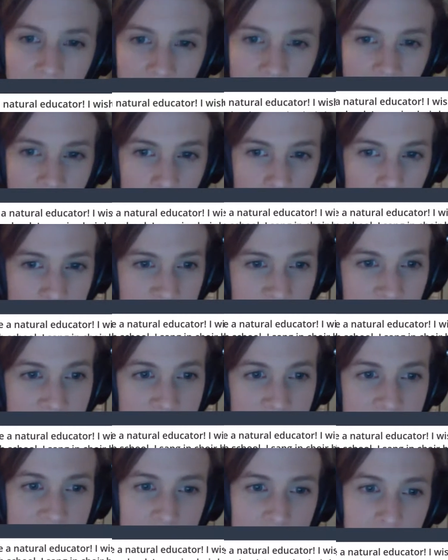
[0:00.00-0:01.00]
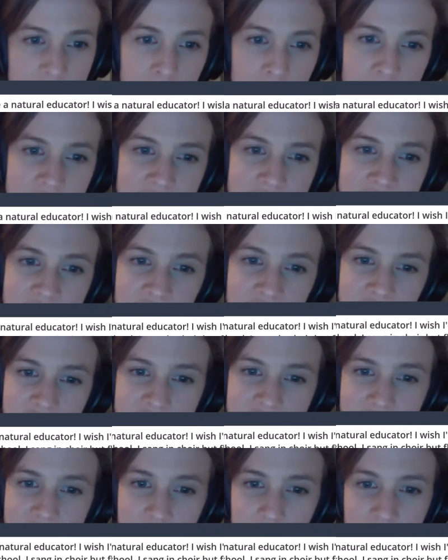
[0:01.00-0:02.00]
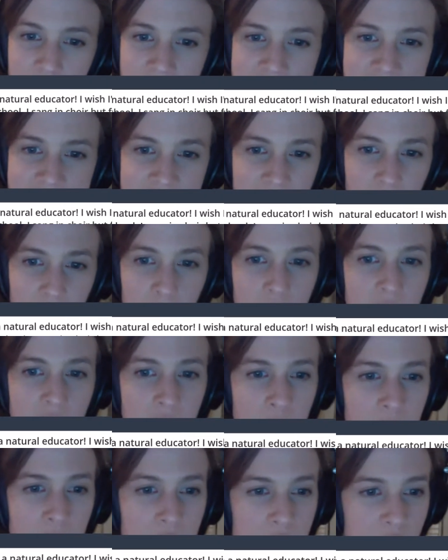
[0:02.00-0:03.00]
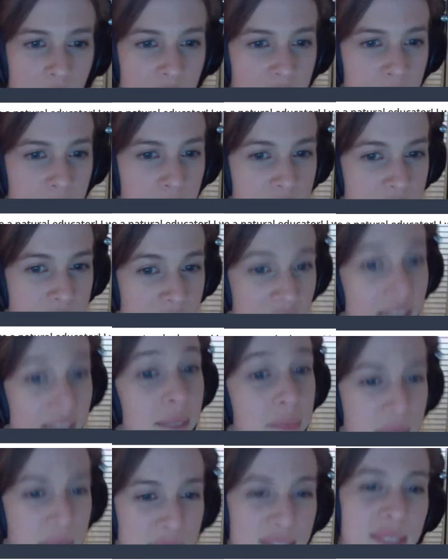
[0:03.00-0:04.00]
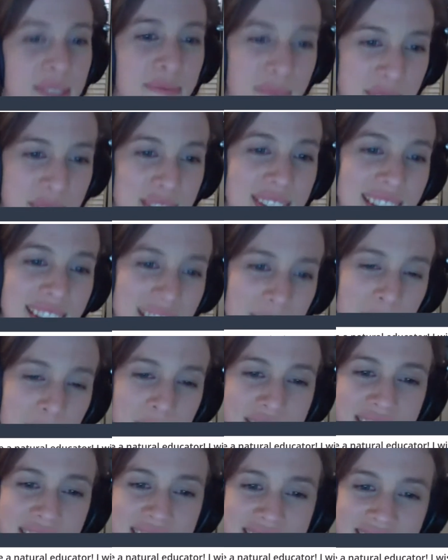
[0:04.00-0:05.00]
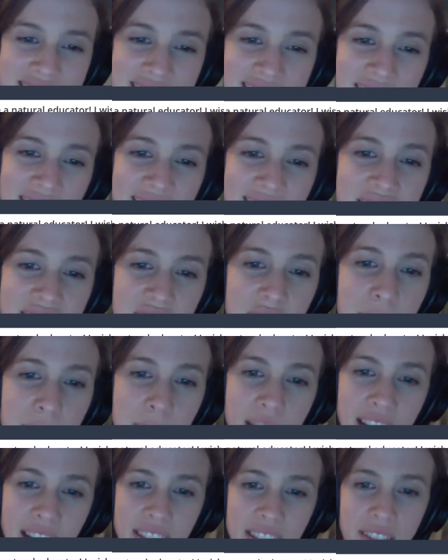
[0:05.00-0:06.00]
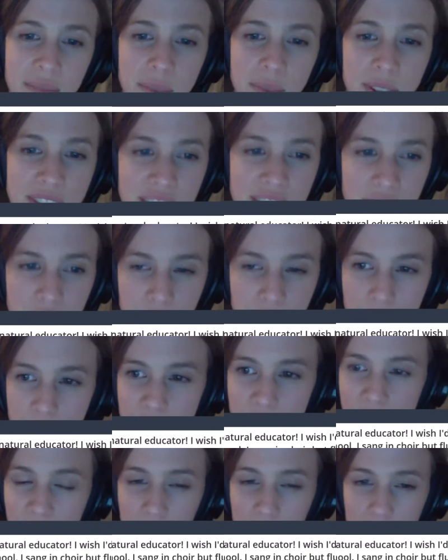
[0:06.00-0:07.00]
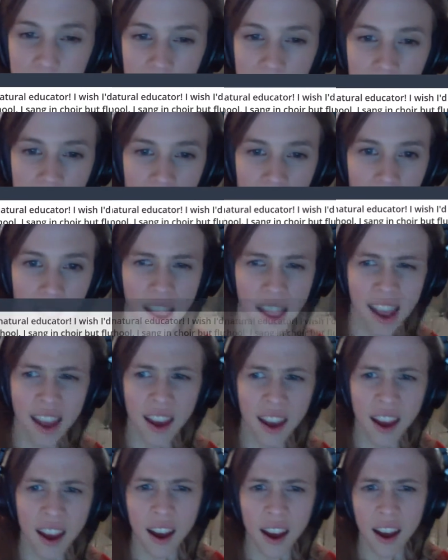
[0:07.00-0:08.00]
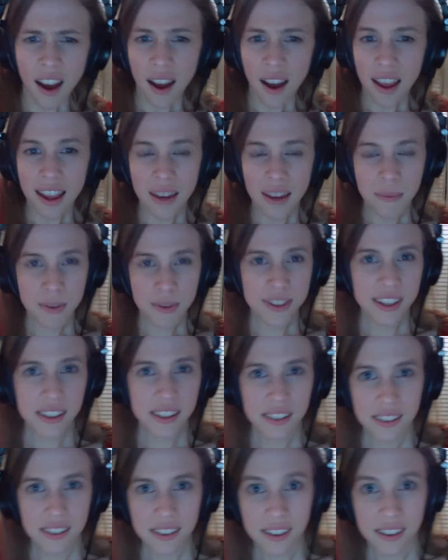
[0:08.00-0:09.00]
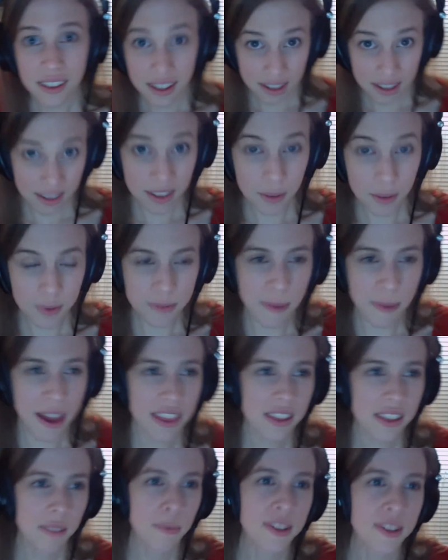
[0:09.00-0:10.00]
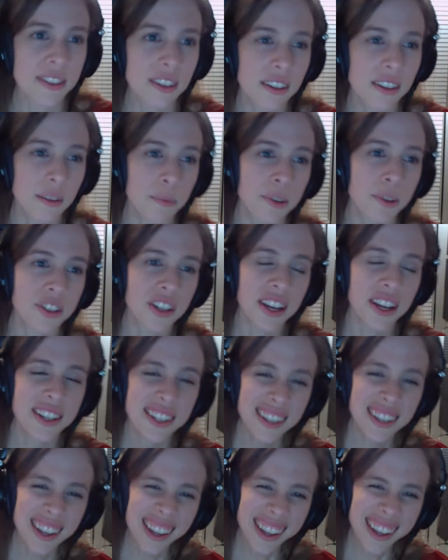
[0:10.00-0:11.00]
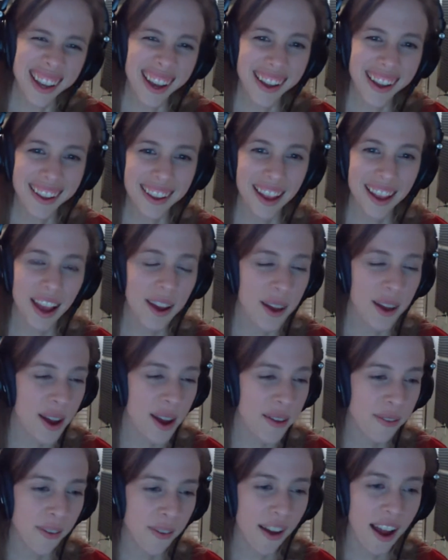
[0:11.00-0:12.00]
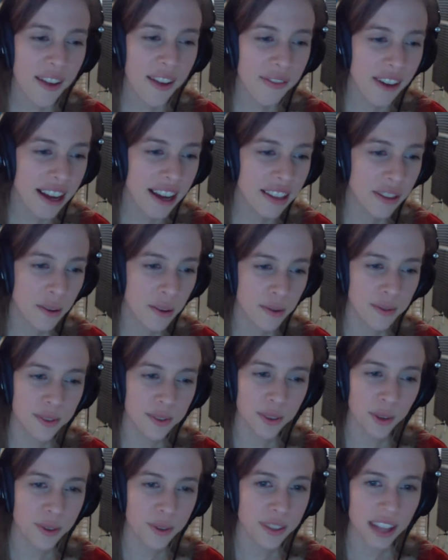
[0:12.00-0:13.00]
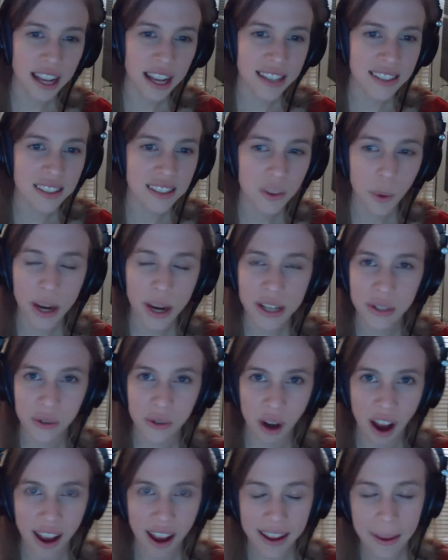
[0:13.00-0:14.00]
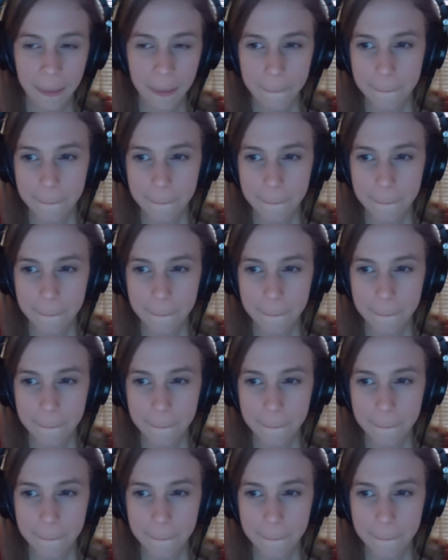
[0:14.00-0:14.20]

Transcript: I wish I had you as a music teacher in high school. I sang in choir but flunked music, music, music appreciation in college. The math of music tripped me up. In music, there was math and music appreciation. I I, I find those those classes quite dry